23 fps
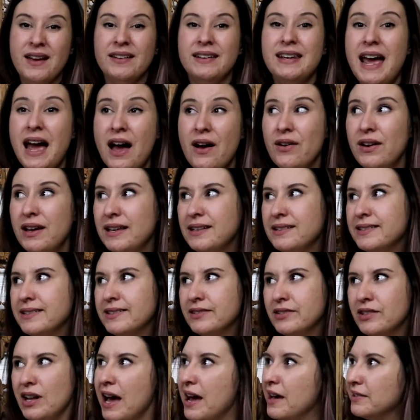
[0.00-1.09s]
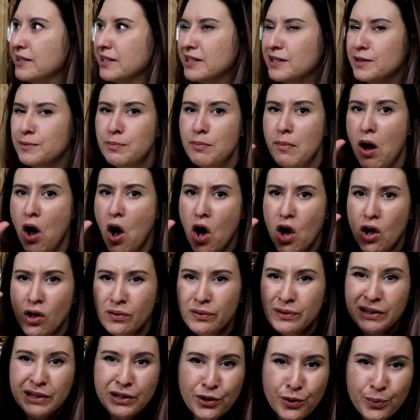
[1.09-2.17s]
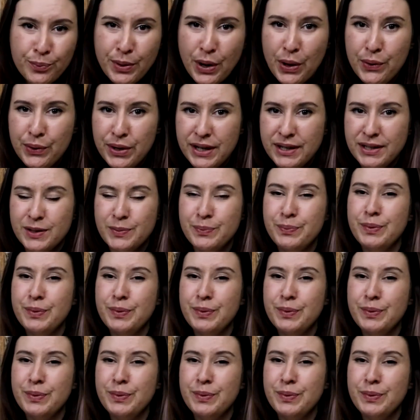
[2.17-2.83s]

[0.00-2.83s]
Now, it's a small little bonus,